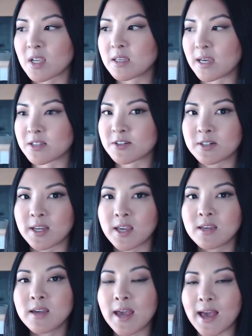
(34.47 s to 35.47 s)

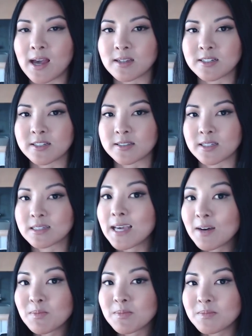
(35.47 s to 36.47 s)
yesterday and she said,
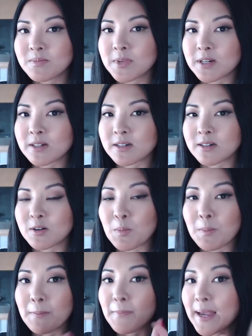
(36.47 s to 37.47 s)
yeah, there
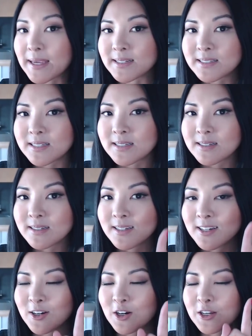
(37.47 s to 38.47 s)
might,
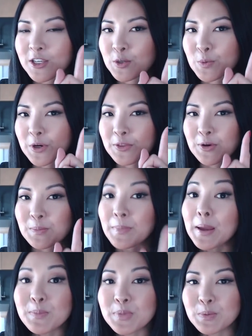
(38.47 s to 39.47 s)
keyword, there
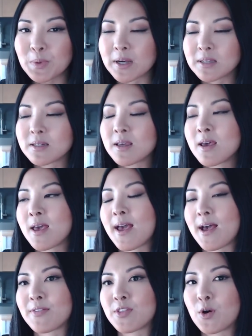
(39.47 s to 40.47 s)
might be one
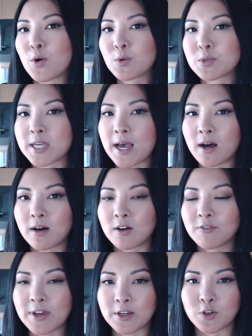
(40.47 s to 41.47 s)
at the
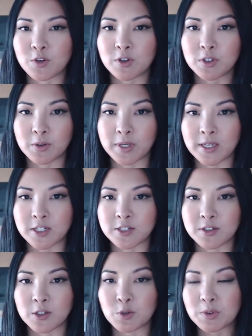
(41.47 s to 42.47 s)
Hotel Vancouver
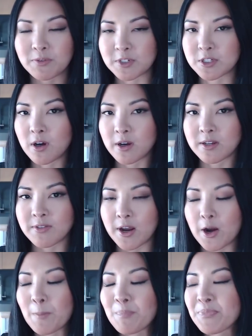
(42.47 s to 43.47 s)
location, the Louis Vuitton in
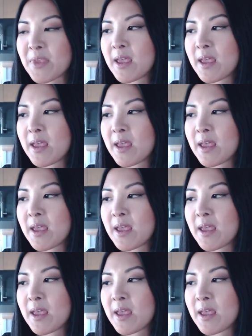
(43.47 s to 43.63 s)
there.